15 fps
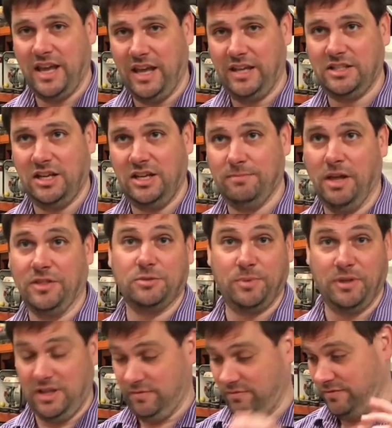18 months,
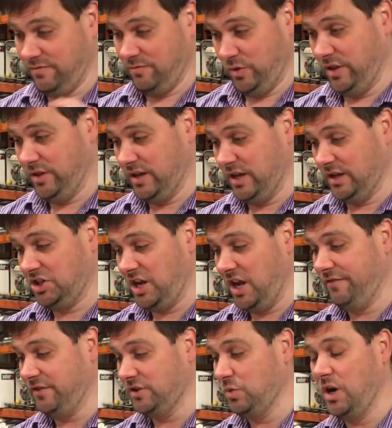but with
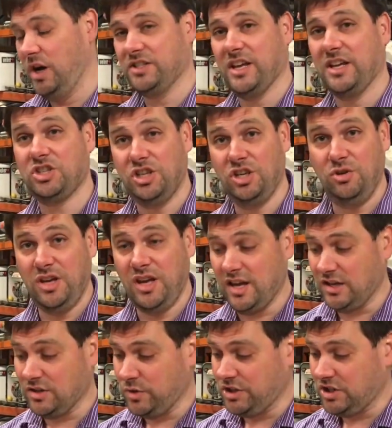Chafor's wines, they're 2
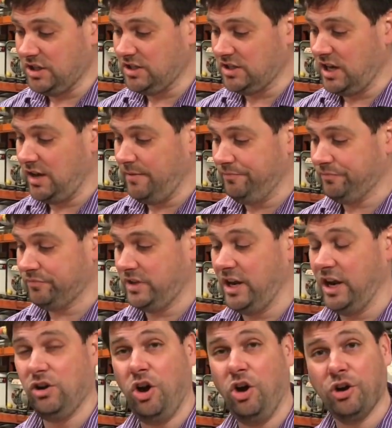years, which is
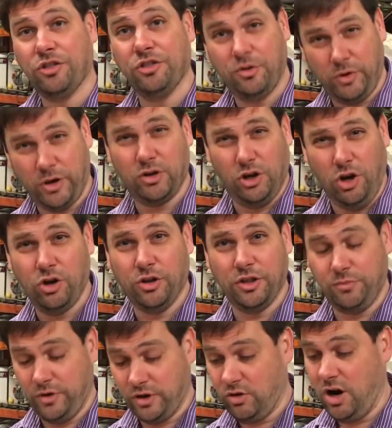longer than the
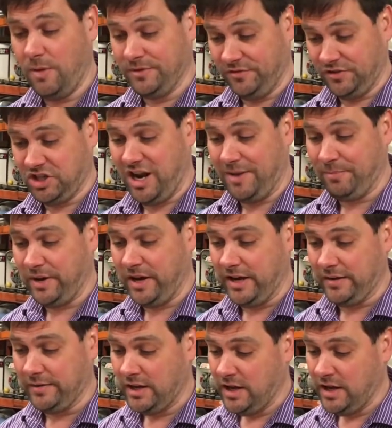requirement for Champagne.